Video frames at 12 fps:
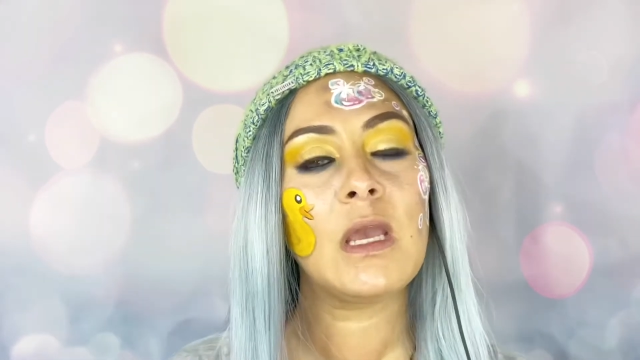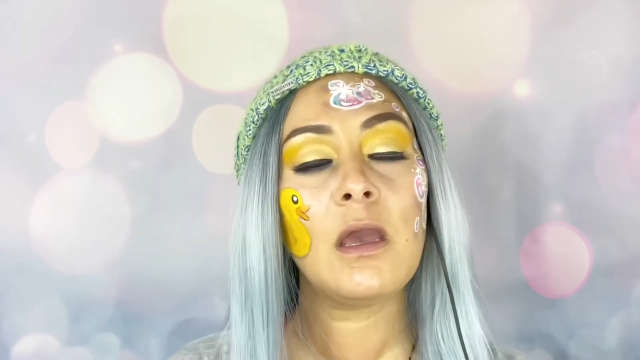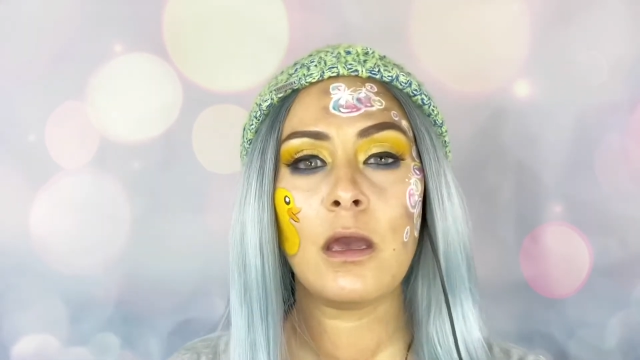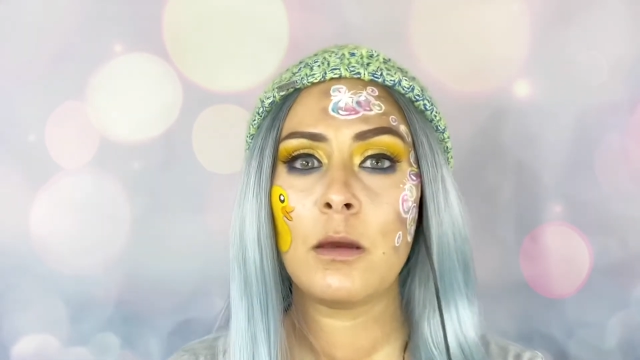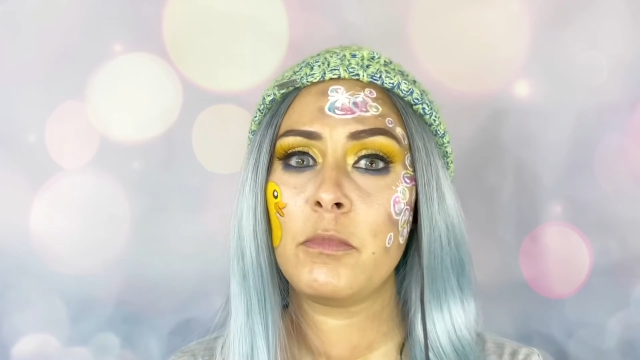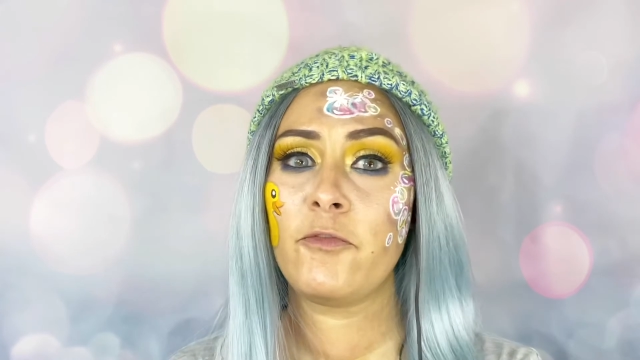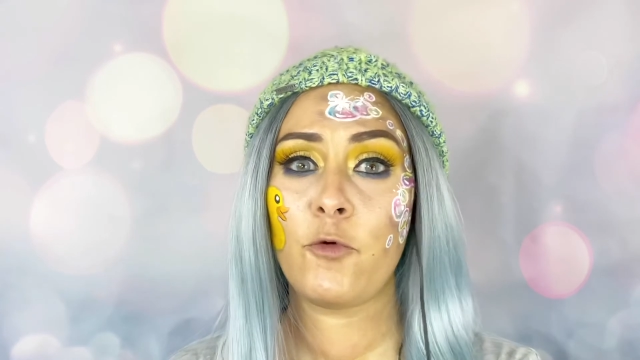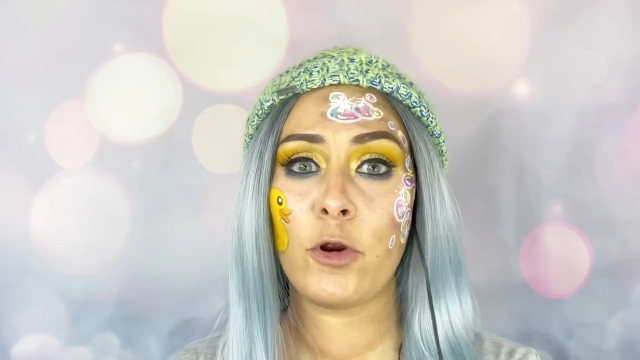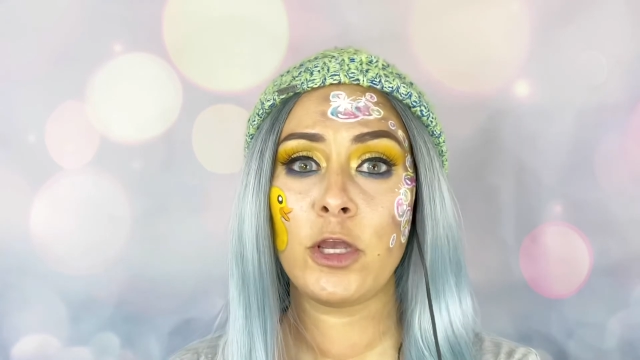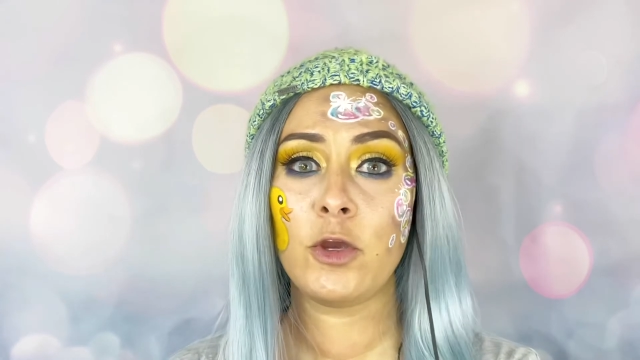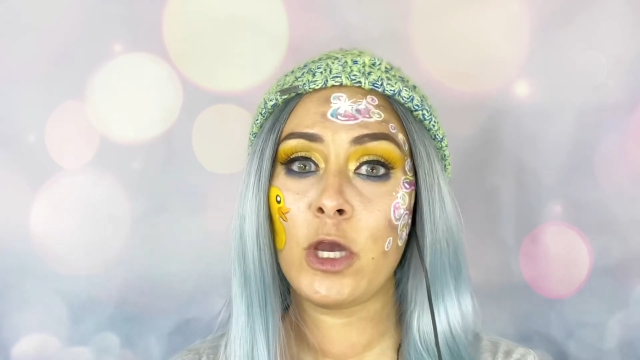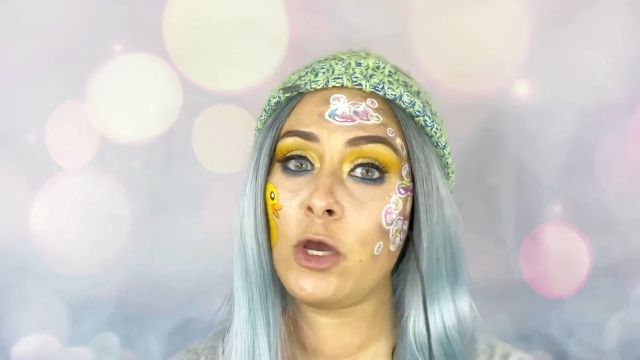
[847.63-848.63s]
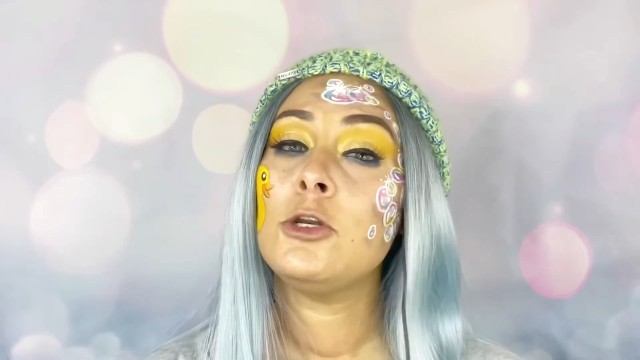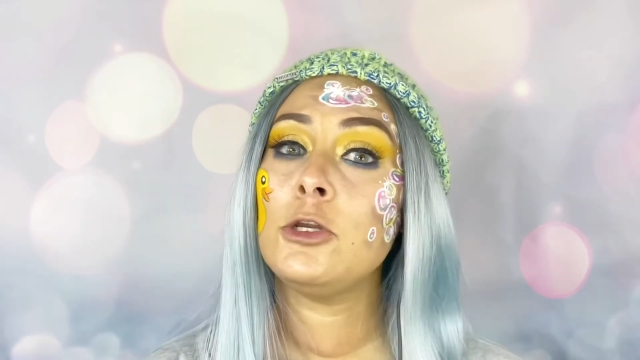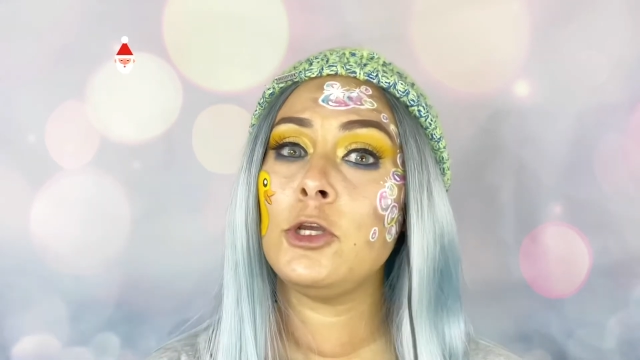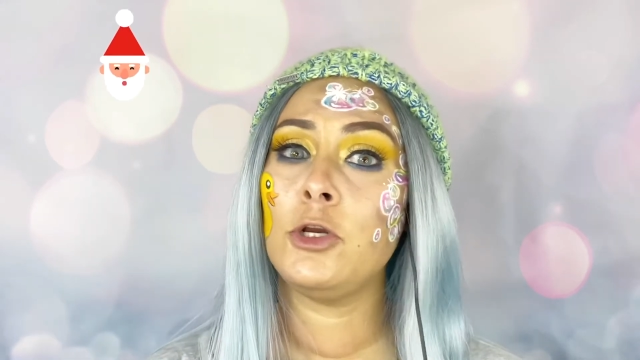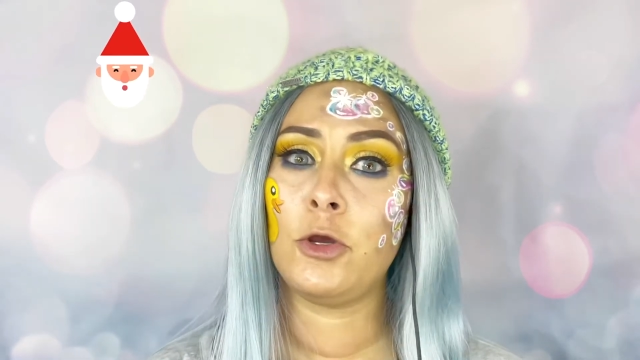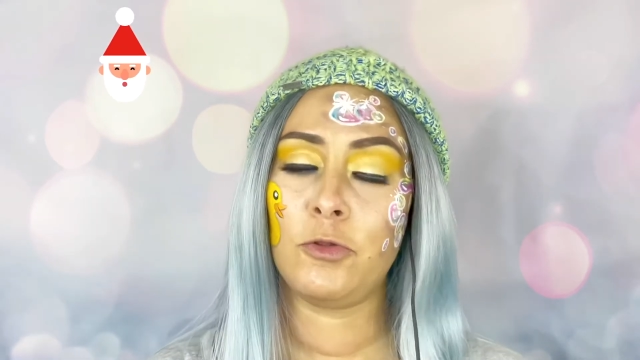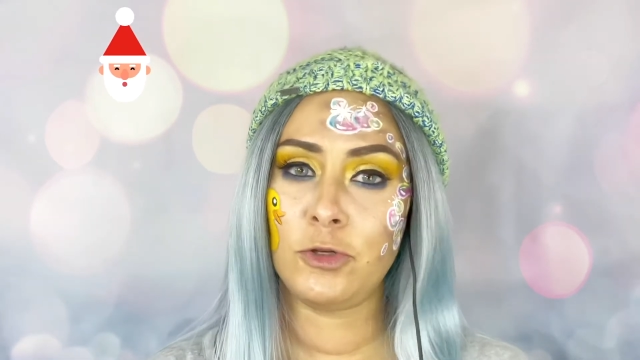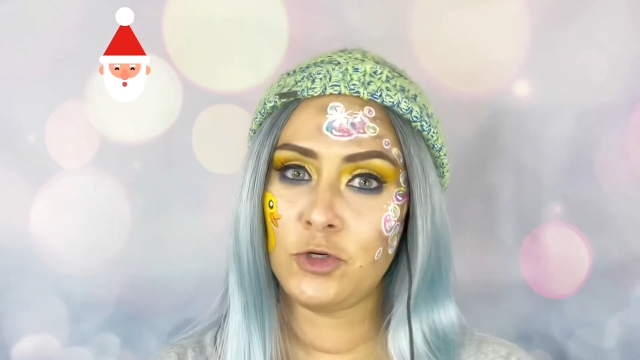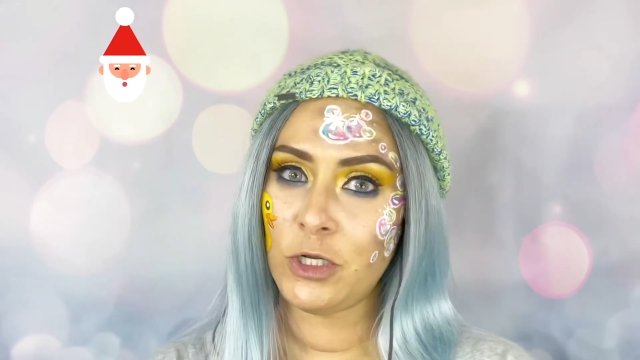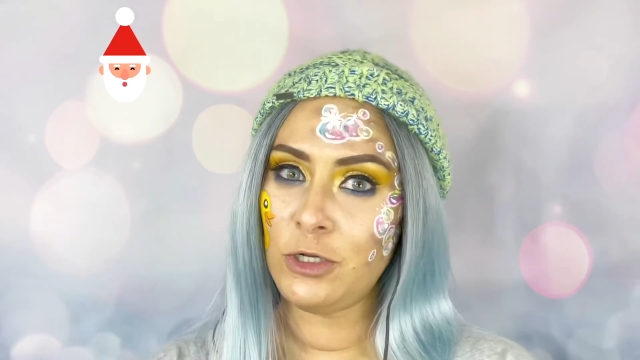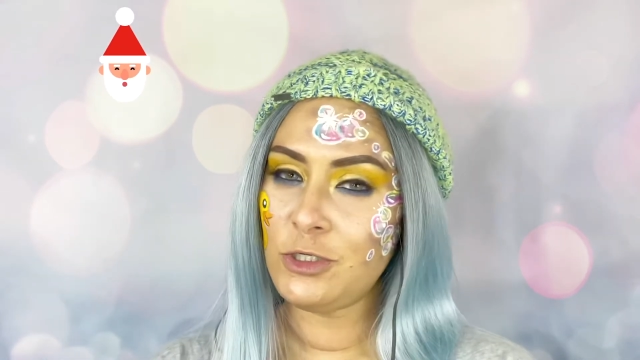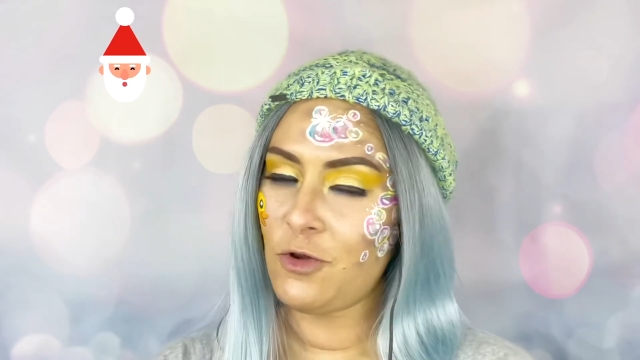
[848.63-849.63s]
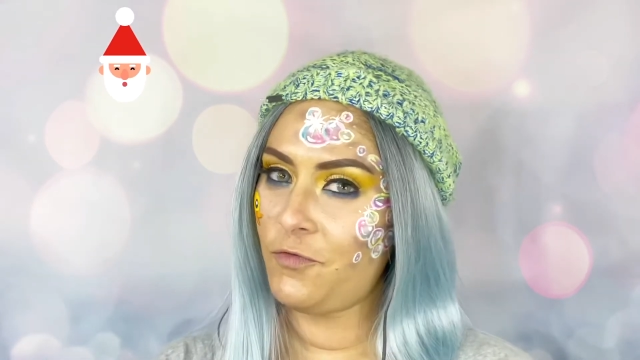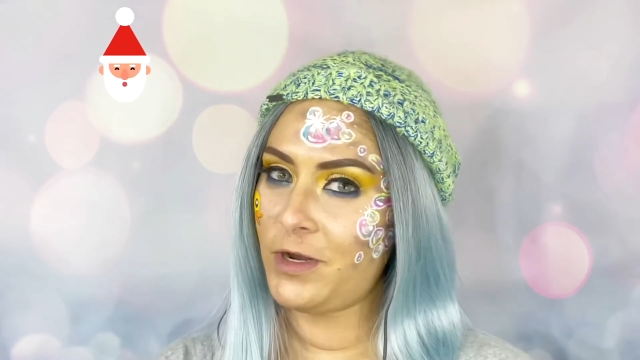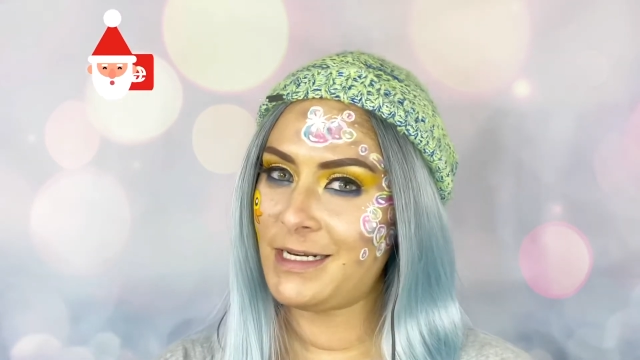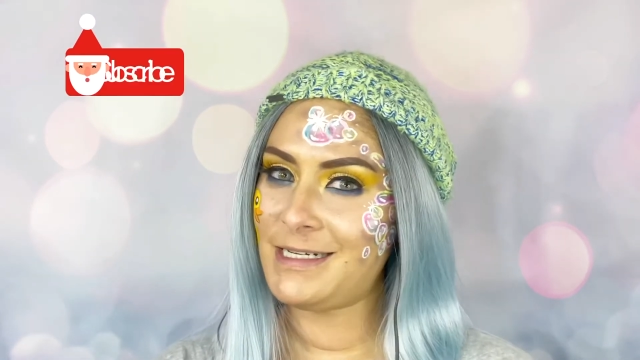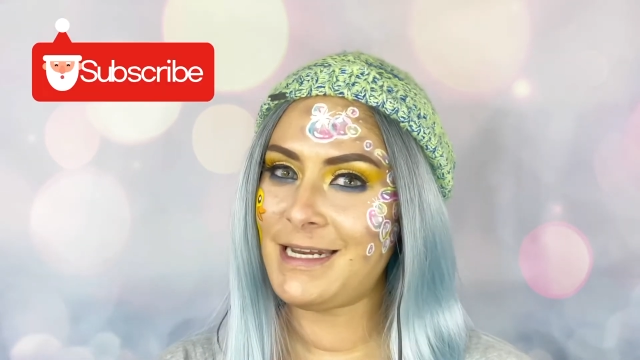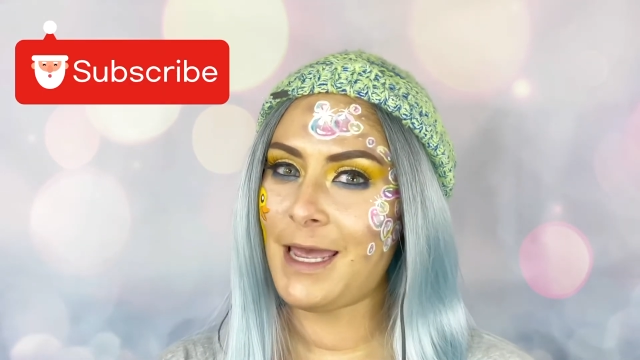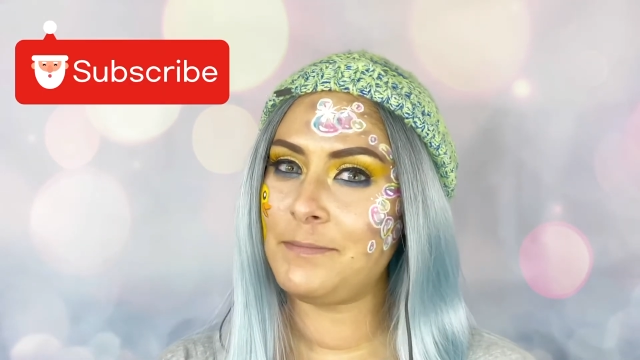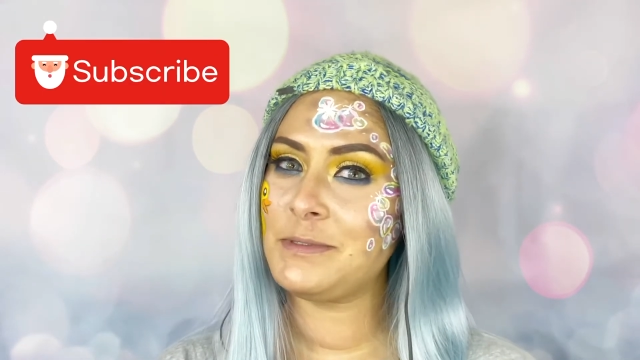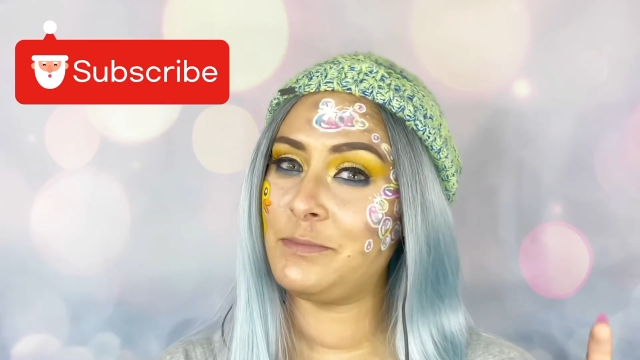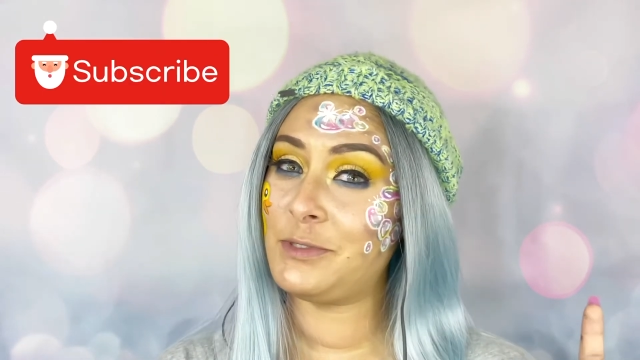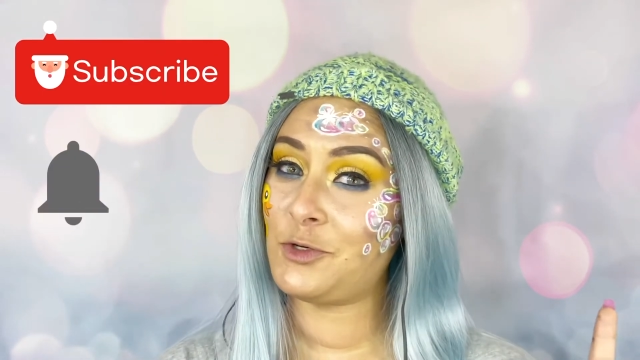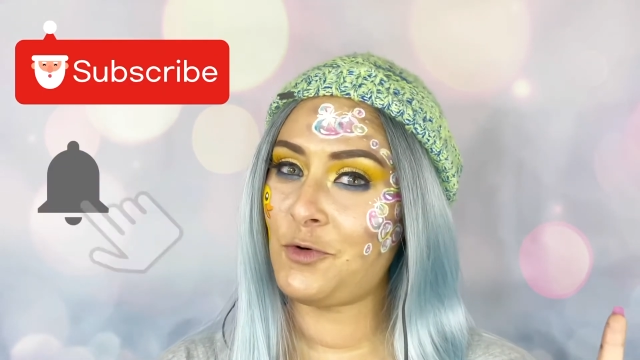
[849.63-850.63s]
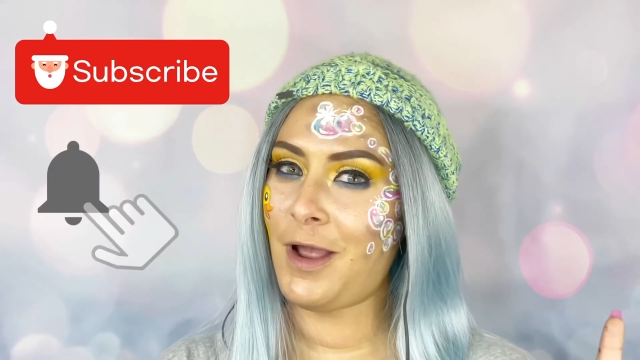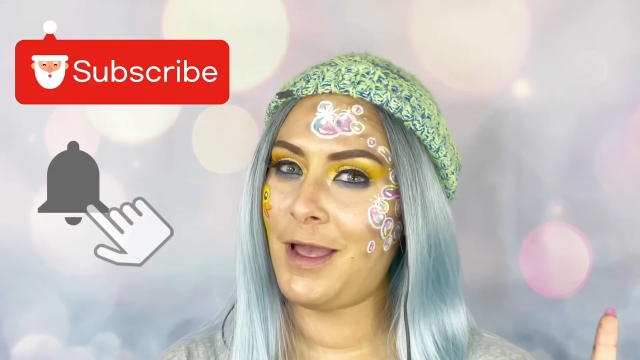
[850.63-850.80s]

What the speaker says: Before you go, you know the drill. Don't forget to tap subscribe,